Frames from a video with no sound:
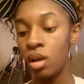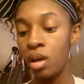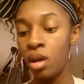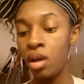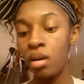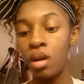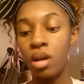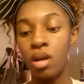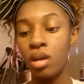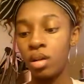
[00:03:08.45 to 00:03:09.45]
And
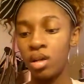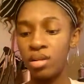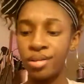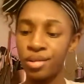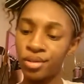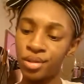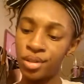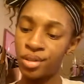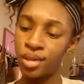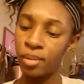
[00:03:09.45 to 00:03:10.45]
I also use
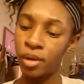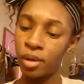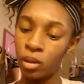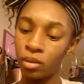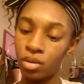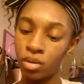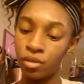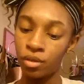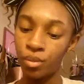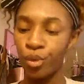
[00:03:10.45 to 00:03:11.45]
this eyebrow pencil
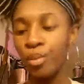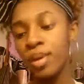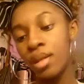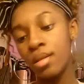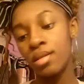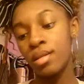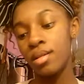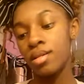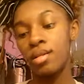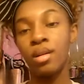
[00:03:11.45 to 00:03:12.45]
from Ruby
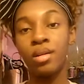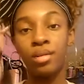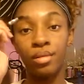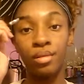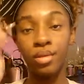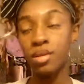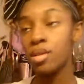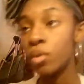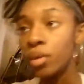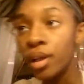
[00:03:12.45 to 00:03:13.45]
Kisses. Use a
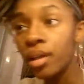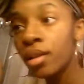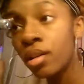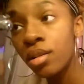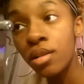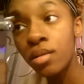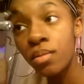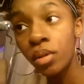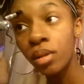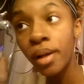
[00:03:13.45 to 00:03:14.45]
spoolie. Just
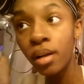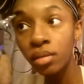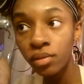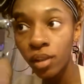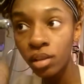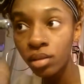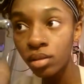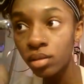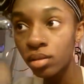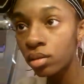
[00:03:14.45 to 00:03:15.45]
spool them out
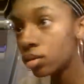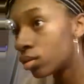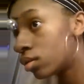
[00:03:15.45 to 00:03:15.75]
first.